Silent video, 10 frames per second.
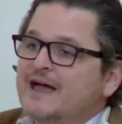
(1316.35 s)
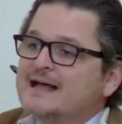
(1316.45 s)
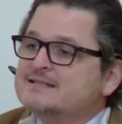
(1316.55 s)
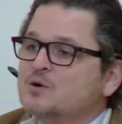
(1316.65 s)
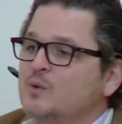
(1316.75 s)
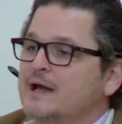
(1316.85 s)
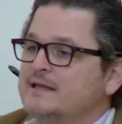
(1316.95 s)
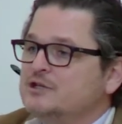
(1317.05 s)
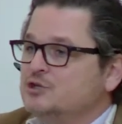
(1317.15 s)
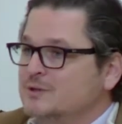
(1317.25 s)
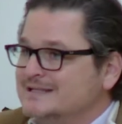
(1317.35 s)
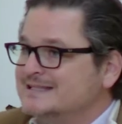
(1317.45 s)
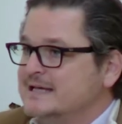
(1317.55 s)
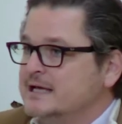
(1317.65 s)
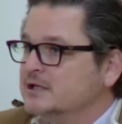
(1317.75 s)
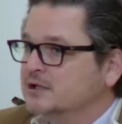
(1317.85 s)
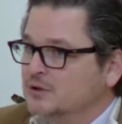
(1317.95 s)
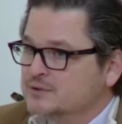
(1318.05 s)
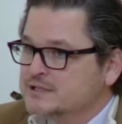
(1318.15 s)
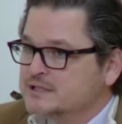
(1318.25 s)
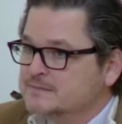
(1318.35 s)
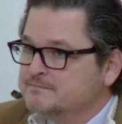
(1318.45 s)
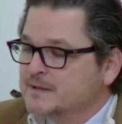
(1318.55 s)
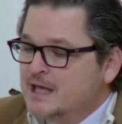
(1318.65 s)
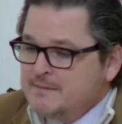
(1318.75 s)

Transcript: That's a way that you can stay close.